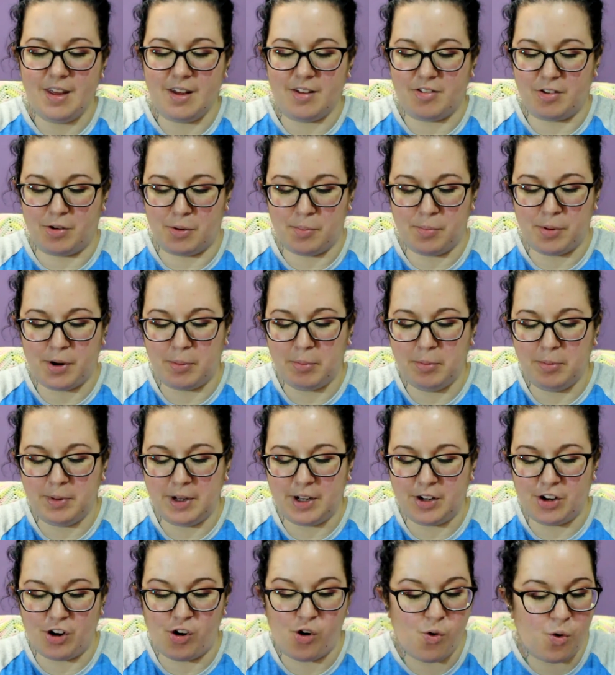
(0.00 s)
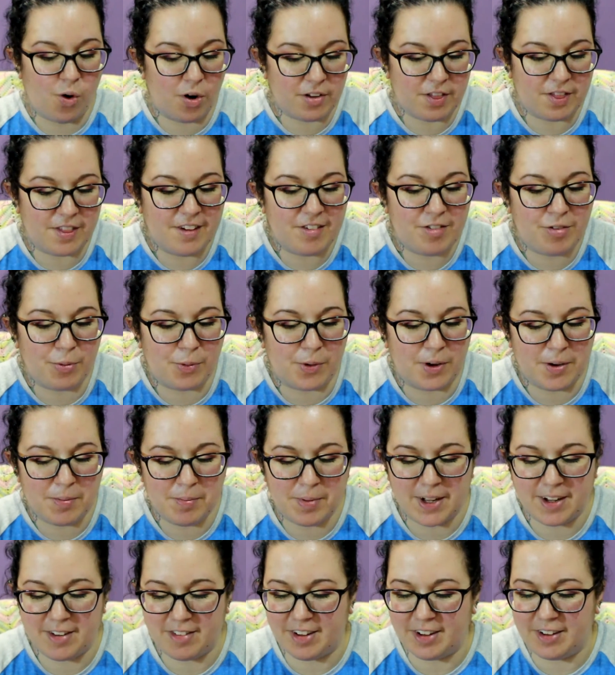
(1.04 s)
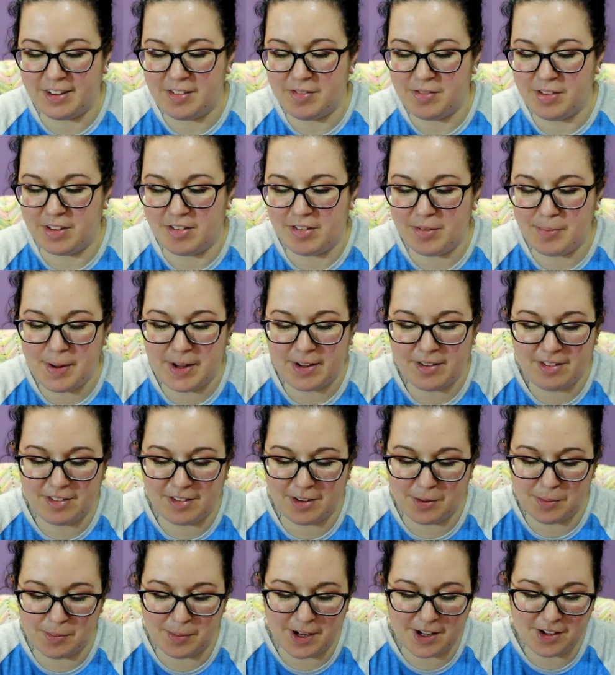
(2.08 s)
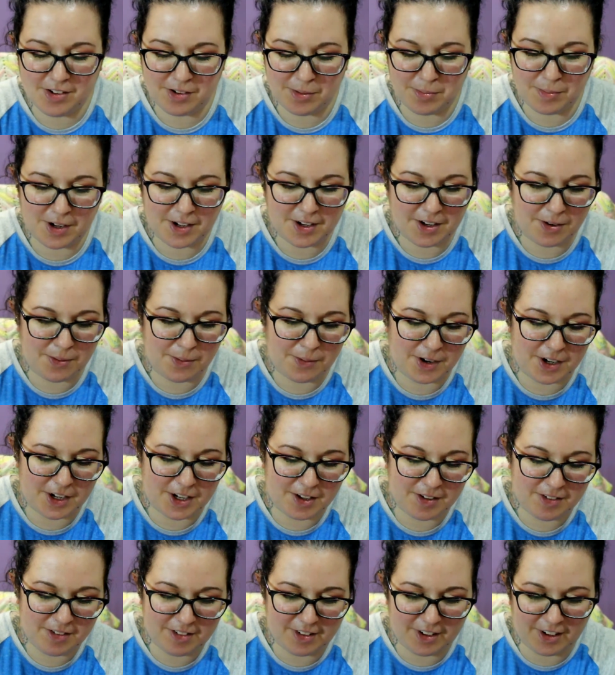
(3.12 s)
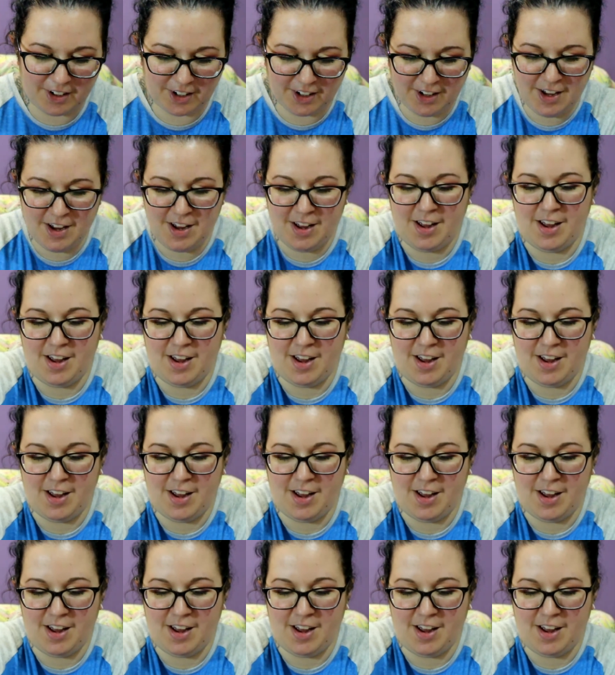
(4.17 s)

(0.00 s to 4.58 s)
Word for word: So I'm probably going to hoard this one because I love the smell so much. I'm not going to want to use it all.